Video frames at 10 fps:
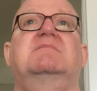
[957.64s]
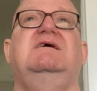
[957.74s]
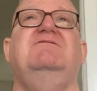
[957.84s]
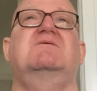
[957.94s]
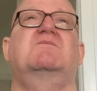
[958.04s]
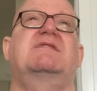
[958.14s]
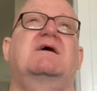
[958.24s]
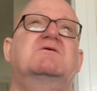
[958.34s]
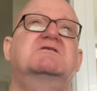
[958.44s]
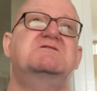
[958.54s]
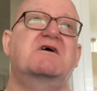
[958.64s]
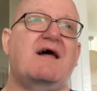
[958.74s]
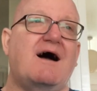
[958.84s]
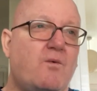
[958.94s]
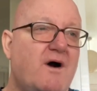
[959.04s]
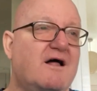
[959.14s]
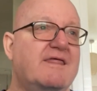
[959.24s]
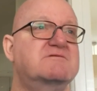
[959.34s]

Even when they weren't doing that well,